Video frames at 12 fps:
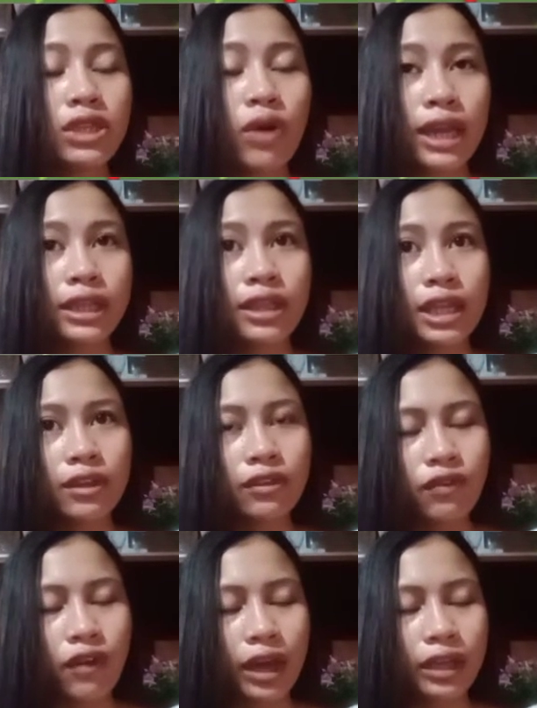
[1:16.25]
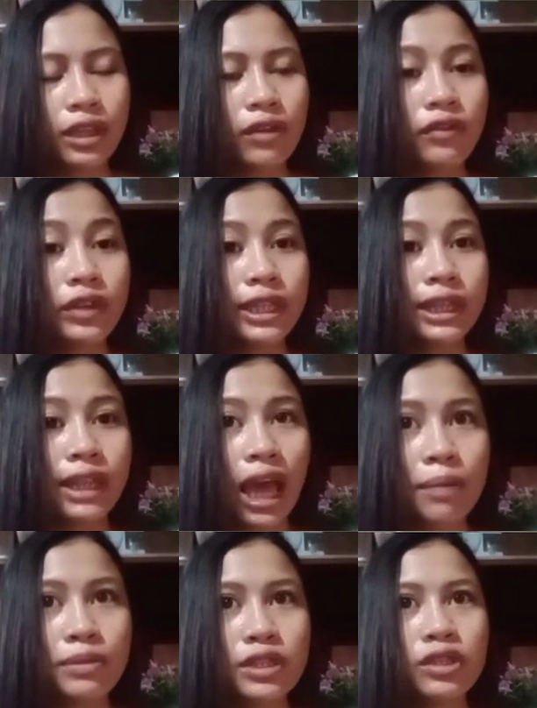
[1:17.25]
to identify different
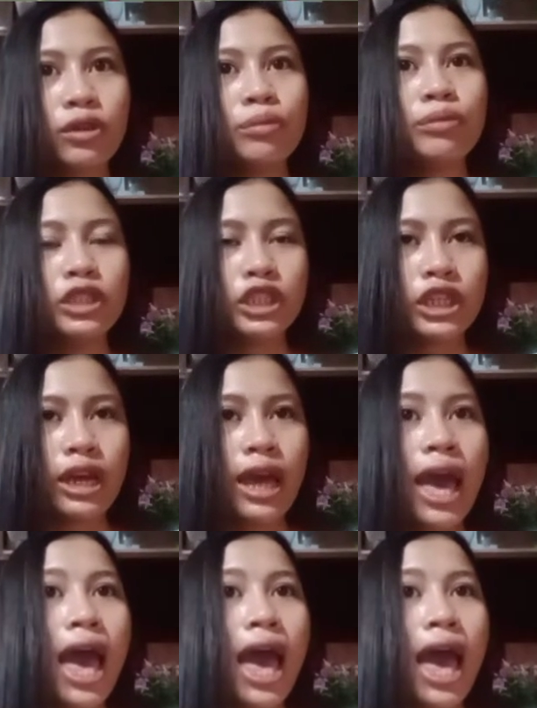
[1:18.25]
types of media